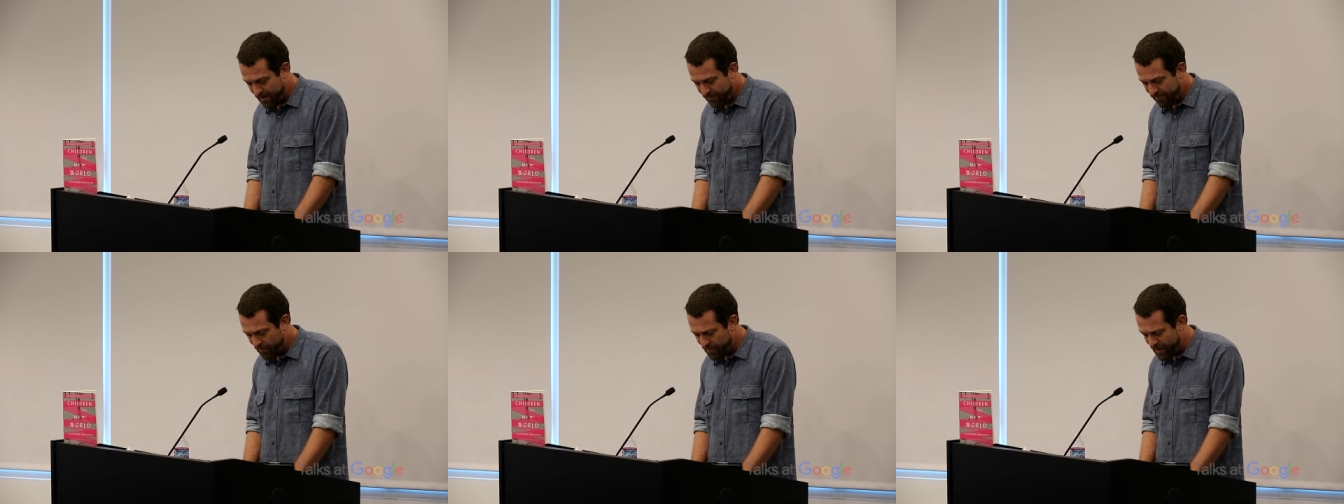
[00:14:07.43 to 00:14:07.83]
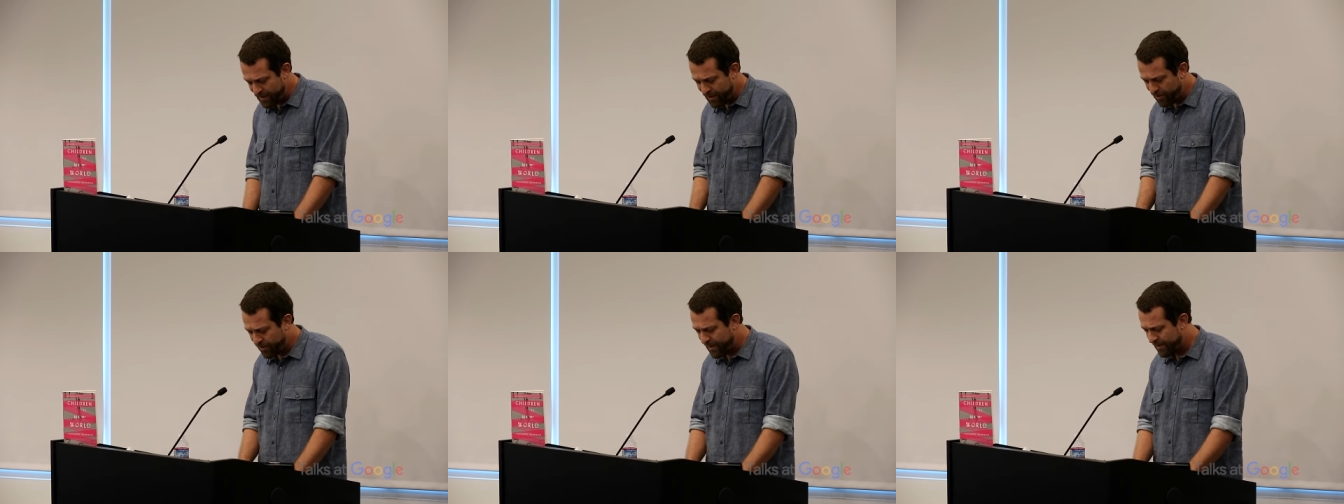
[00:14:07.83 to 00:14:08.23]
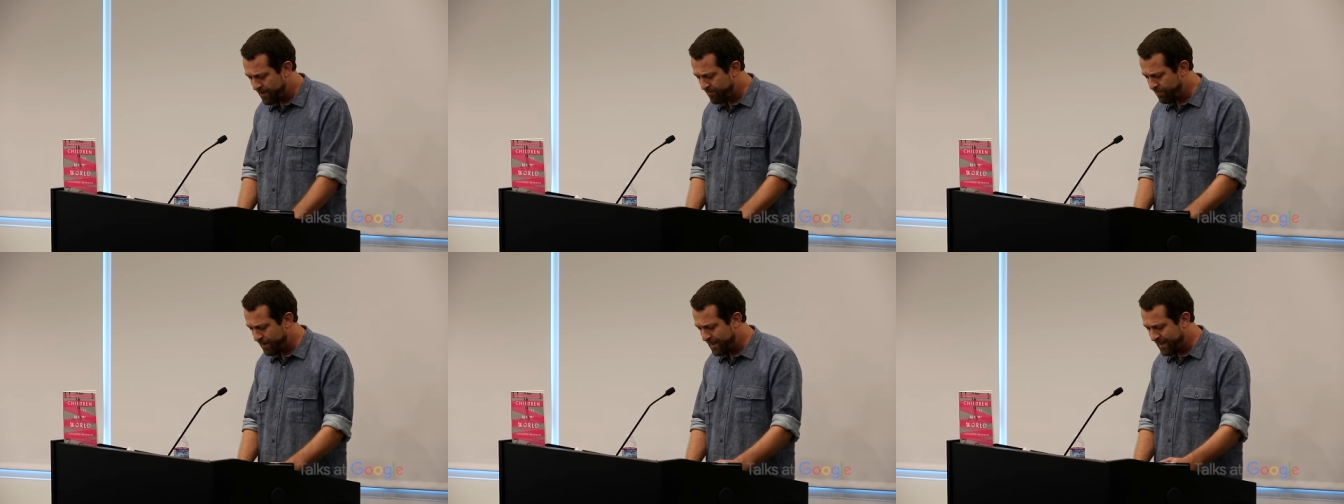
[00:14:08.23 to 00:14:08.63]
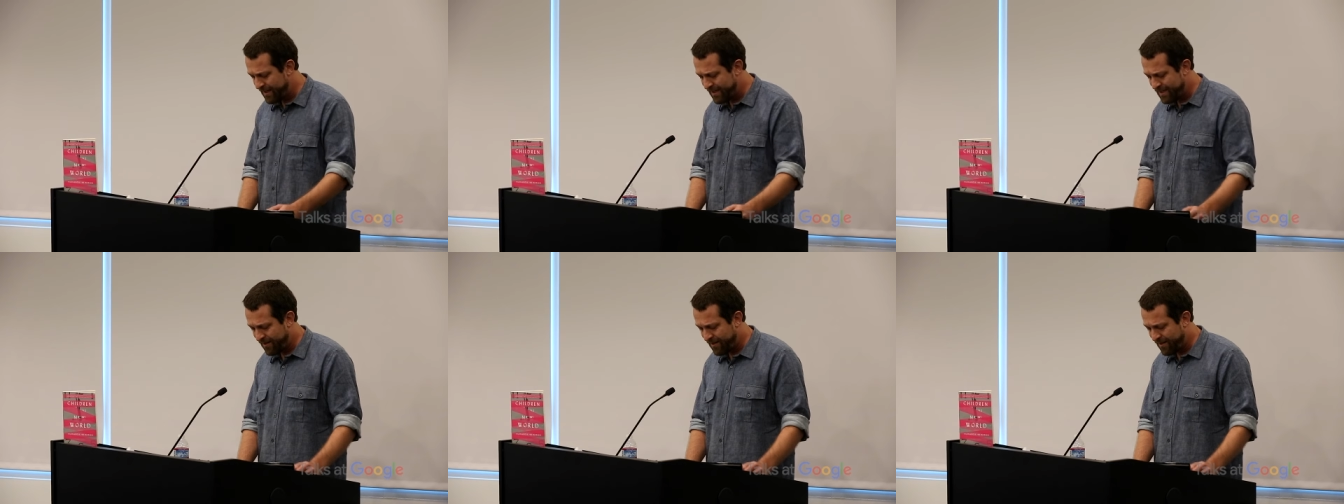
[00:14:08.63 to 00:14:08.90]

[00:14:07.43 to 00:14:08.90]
familiar yet completely